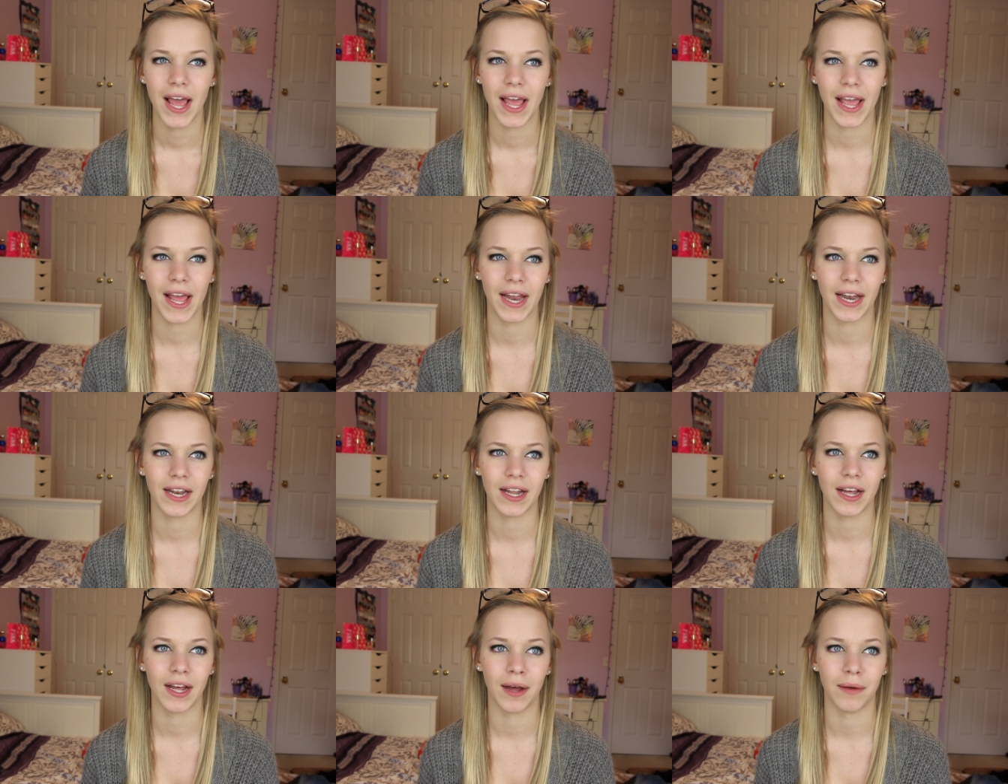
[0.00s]

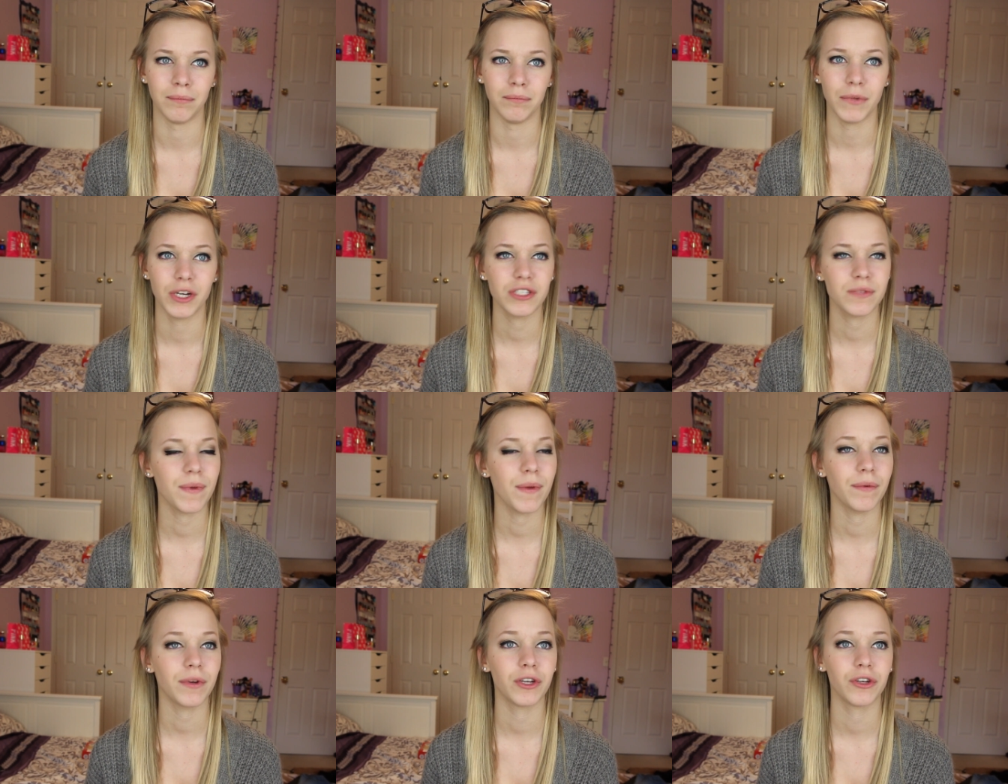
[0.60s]
And um,
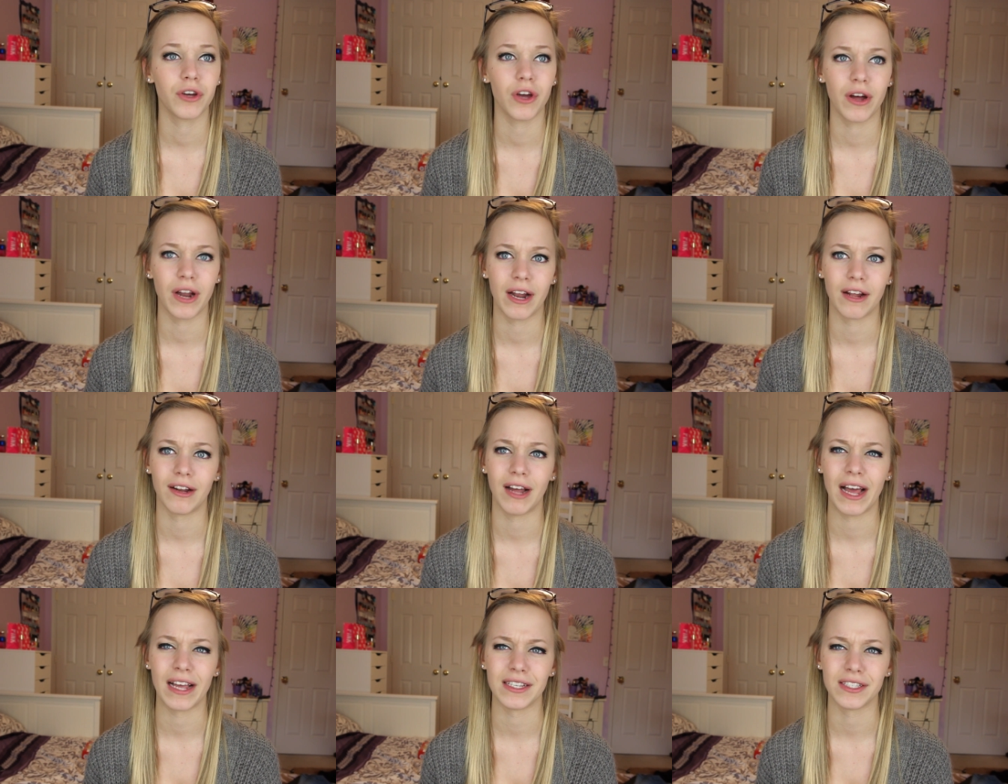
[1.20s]
most people who go
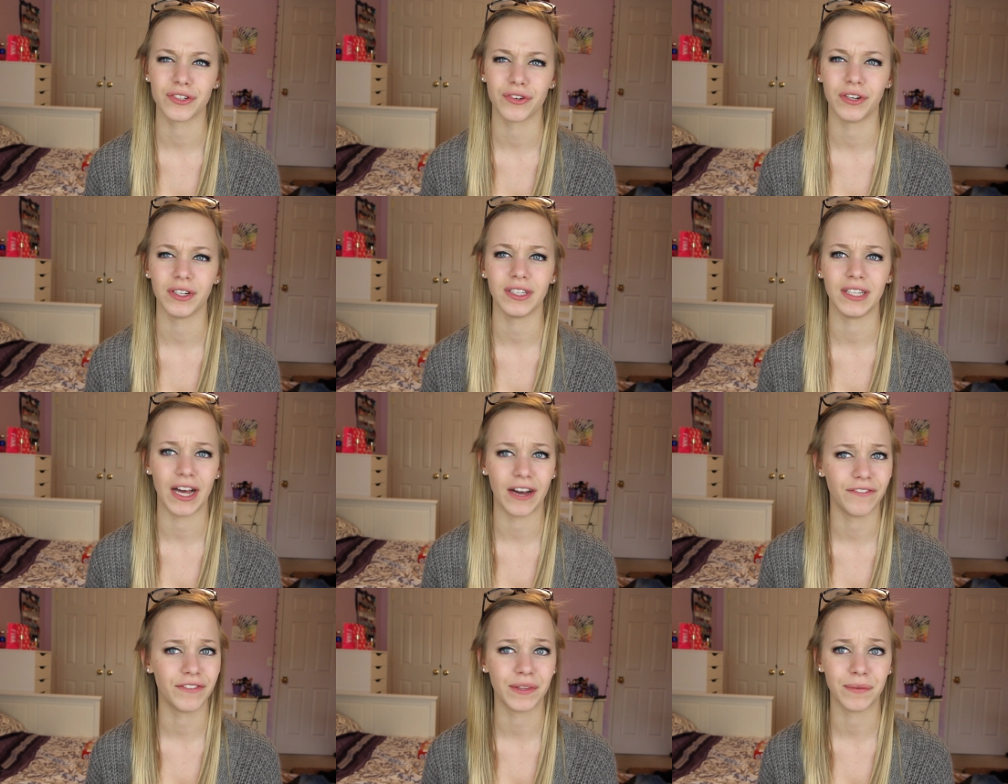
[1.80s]
out of high school
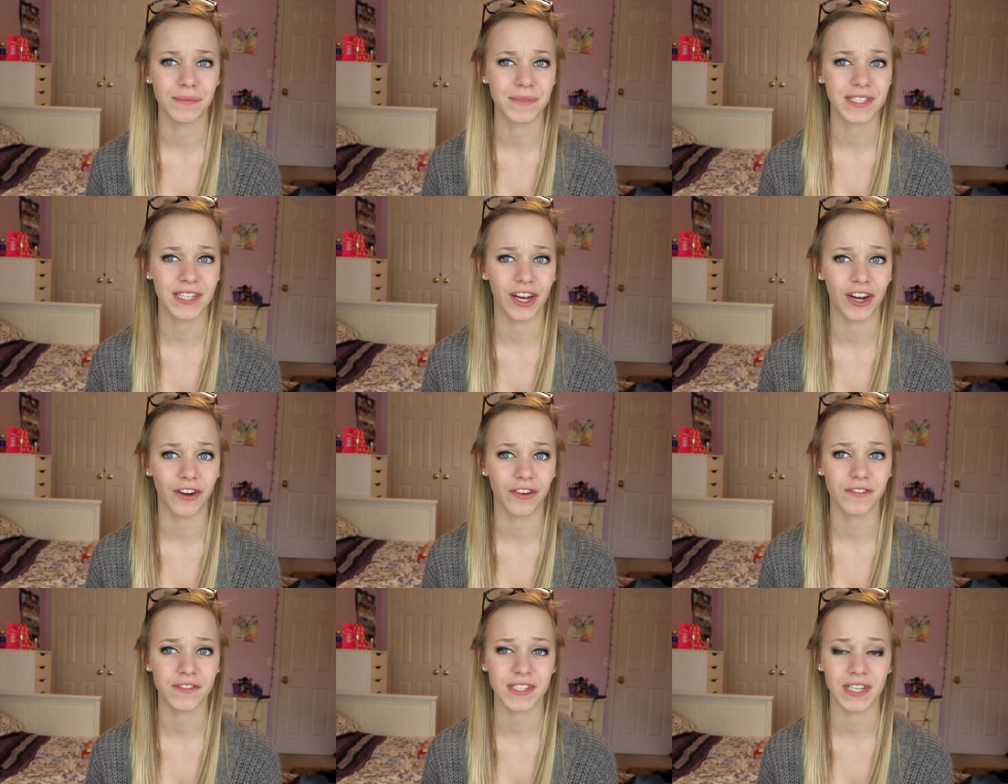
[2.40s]
love
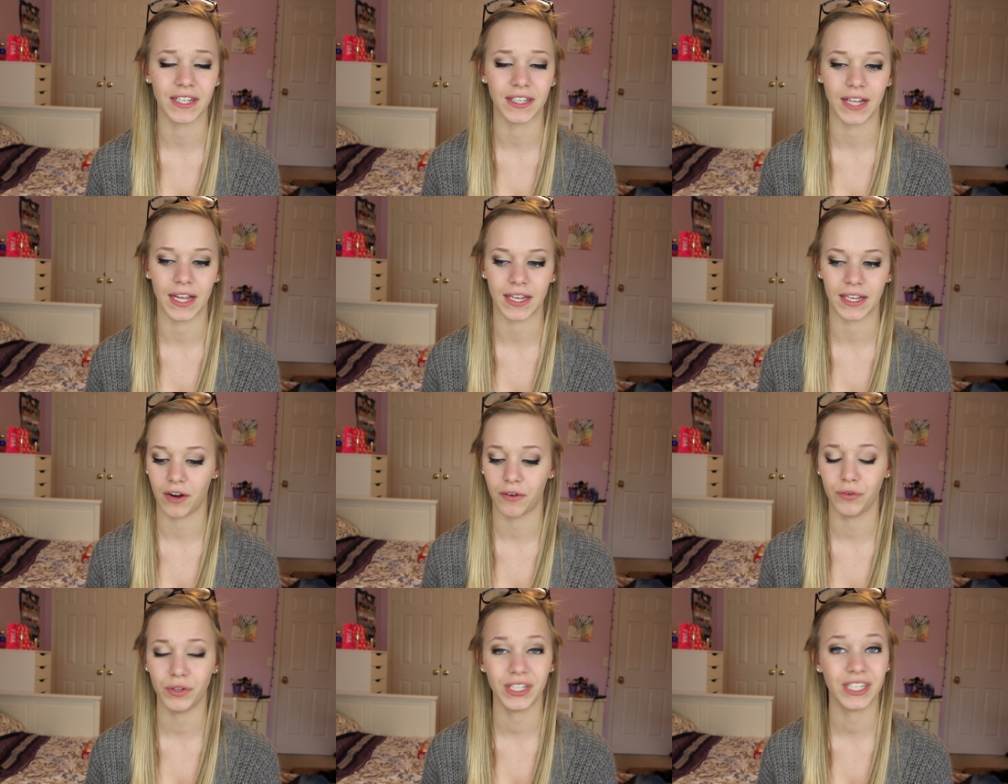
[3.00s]
themselves and
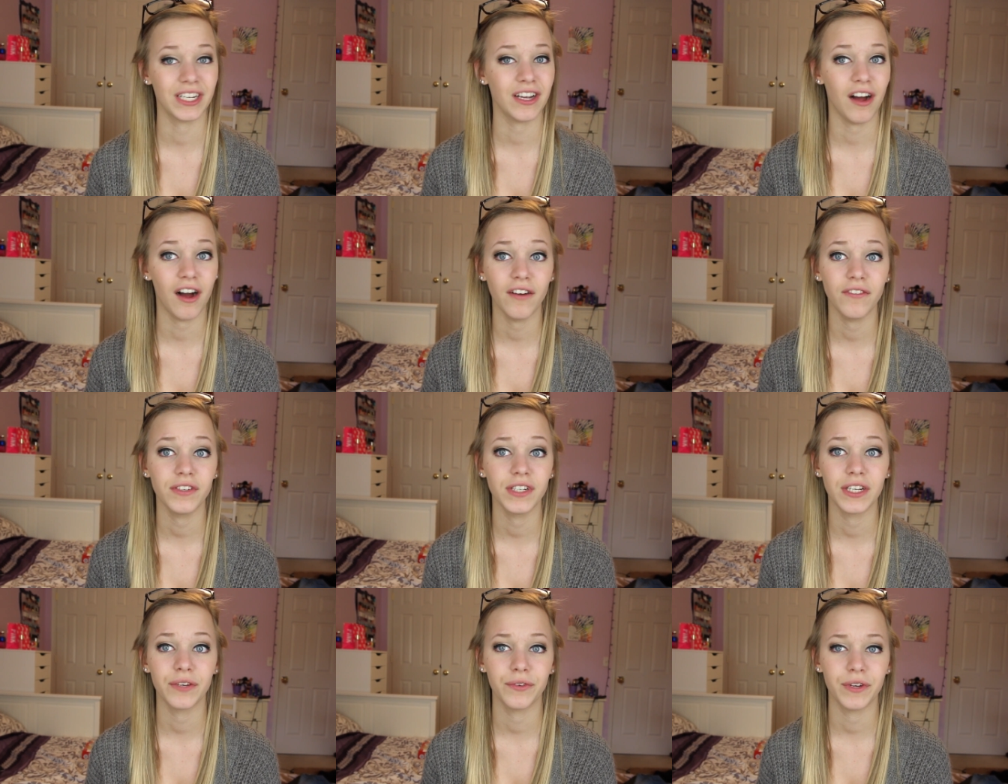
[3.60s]
like are really
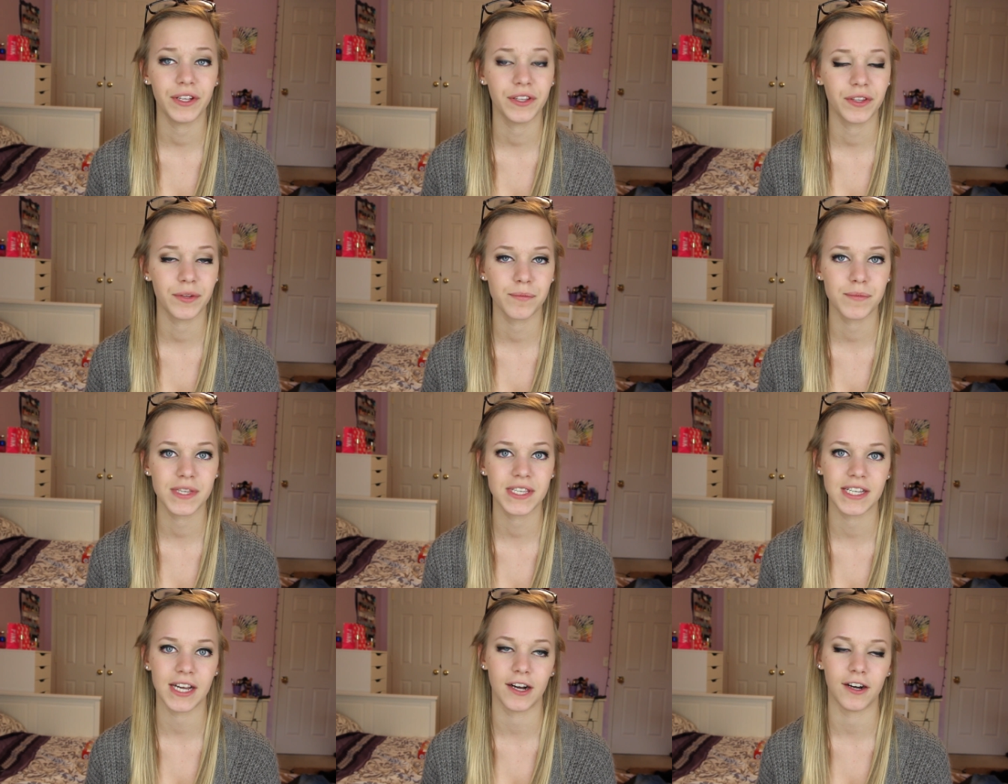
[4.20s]
confident in
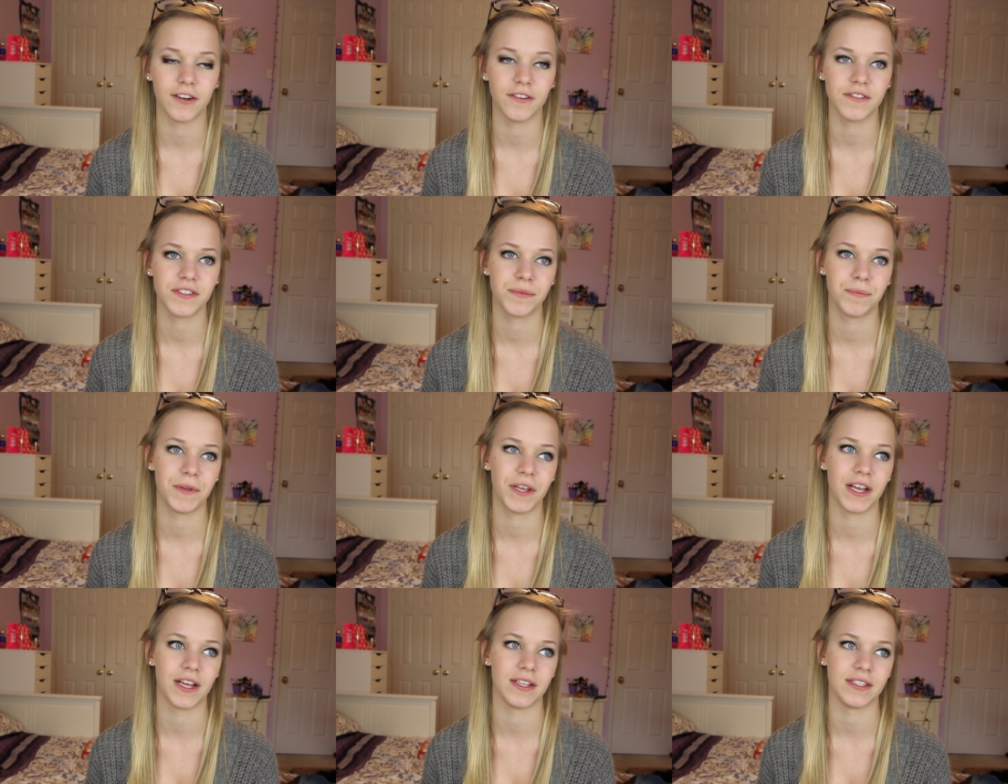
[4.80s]
themselves
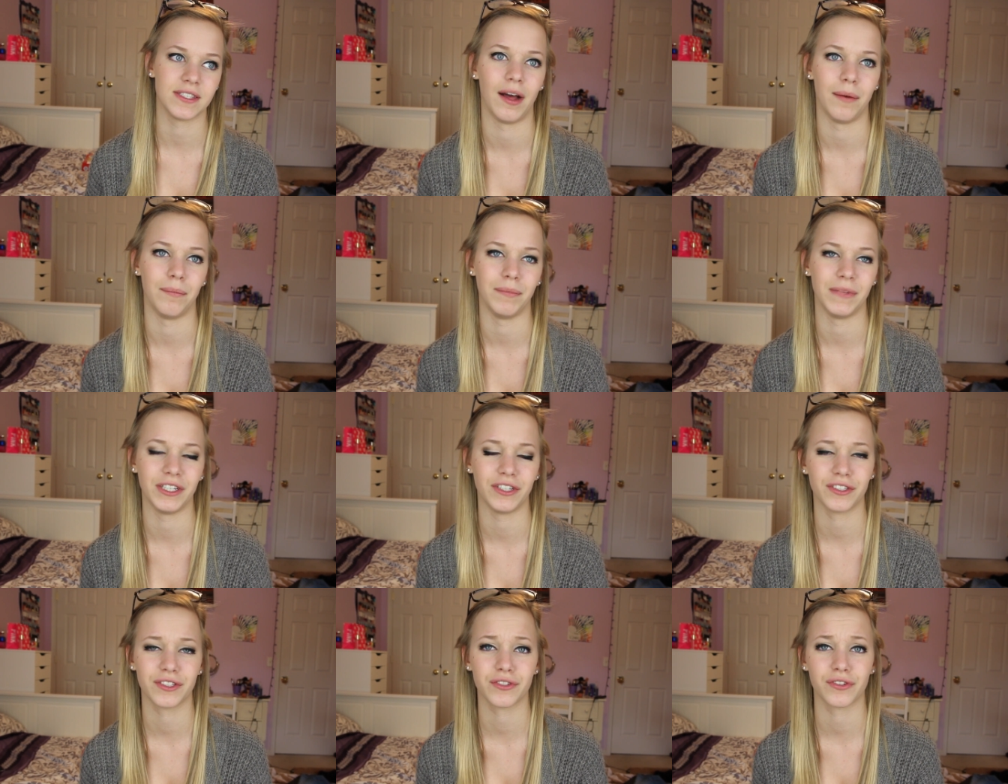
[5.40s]
because um,
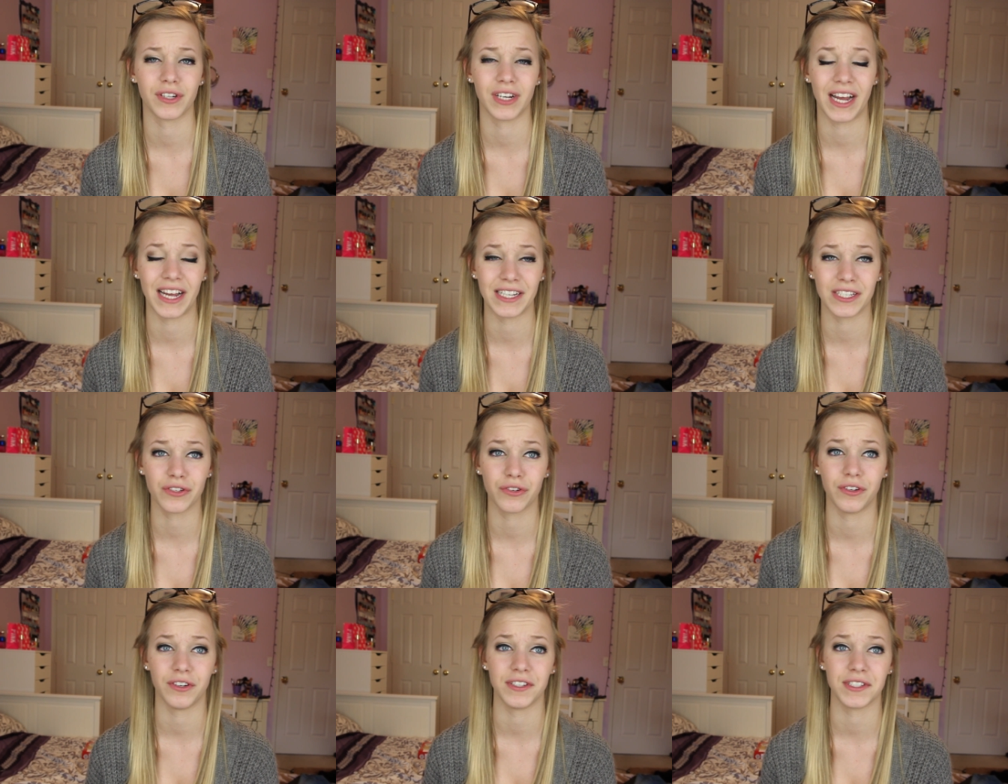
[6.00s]
middle school and high
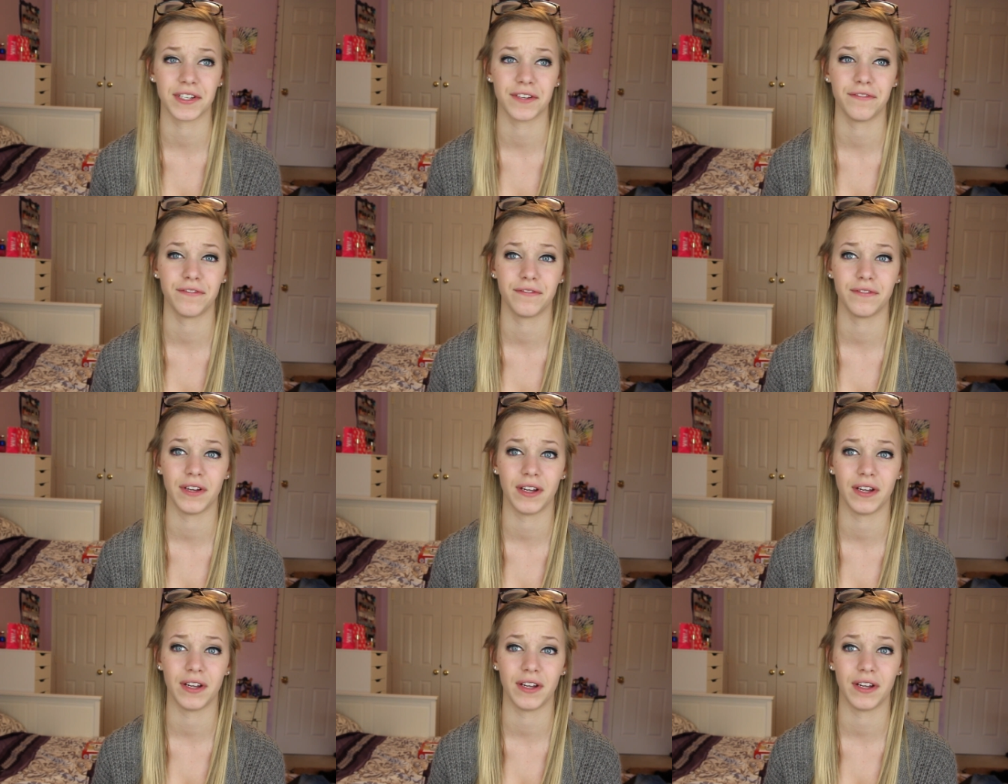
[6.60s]
school is a